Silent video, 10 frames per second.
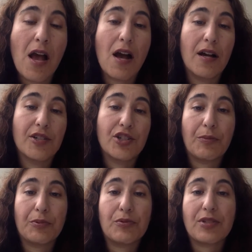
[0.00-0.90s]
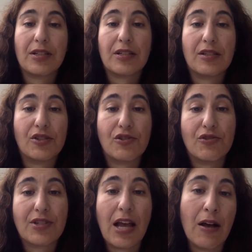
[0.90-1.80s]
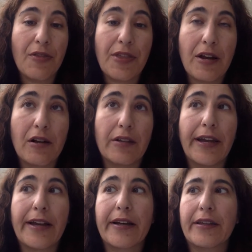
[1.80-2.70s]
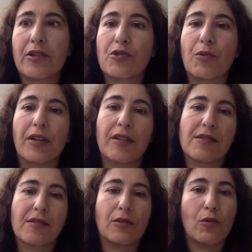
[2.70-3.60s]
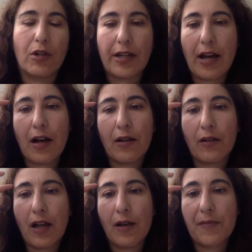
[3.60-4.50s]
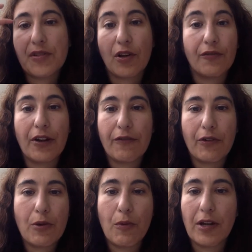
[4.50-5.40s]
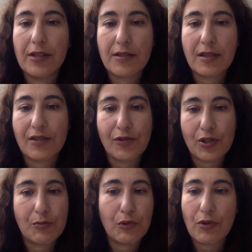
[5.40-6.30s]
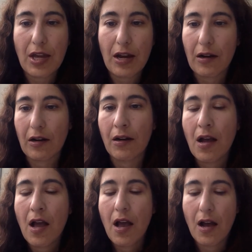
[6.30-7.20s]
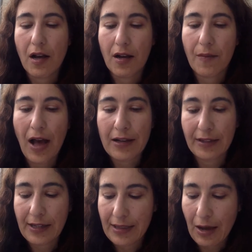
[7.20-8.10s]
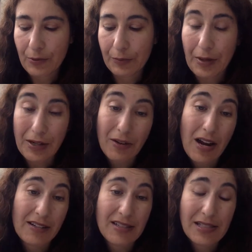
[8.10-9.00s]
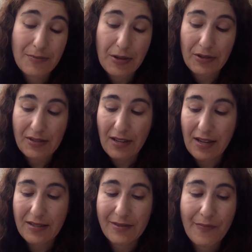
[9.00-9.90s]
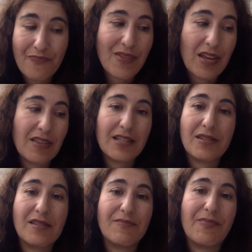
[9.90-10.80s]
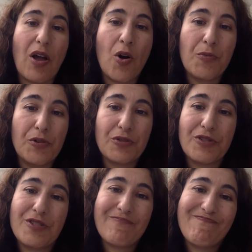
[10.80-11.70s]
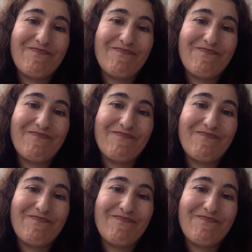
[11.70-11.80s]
uh, shampoos and conditioners out there. Like there's one that's the L'Oreal um, sulfate-free ones that's for smooth hair. Um, I like that one better, and it smells nice. This almost